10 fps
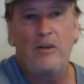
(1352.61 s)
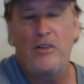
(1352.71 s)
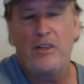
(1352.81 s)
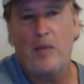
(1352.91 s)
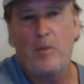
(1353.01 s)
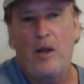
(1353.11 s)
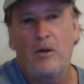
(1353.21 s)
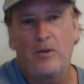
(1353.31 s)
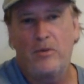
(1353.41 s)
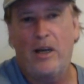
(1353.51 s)
don't even
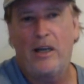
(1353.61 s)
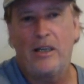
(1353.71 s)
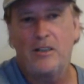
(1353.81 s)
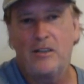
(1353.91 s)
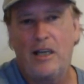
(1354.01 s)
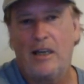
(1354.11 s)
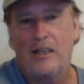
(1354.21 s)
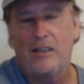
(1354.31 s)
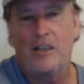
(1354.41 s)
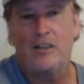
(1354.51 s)
take my own advice.
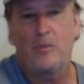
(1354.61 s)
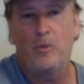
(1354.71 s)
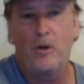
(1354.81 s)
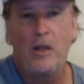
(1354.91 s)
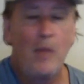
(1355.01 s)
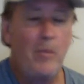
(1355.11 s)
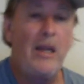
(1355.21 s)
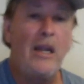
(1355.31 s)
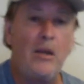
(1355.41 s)
I guess that's the point.